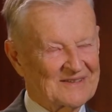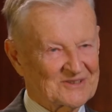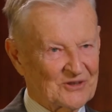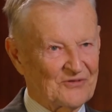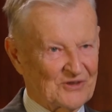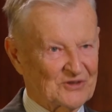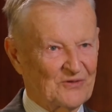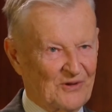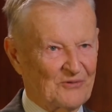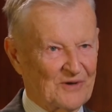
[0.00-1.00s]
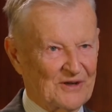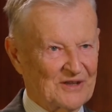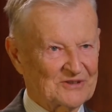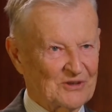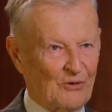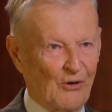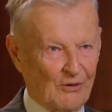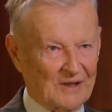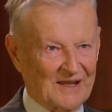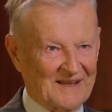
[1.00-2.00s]
So first of all, we're not so
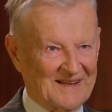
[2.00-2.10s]
holy,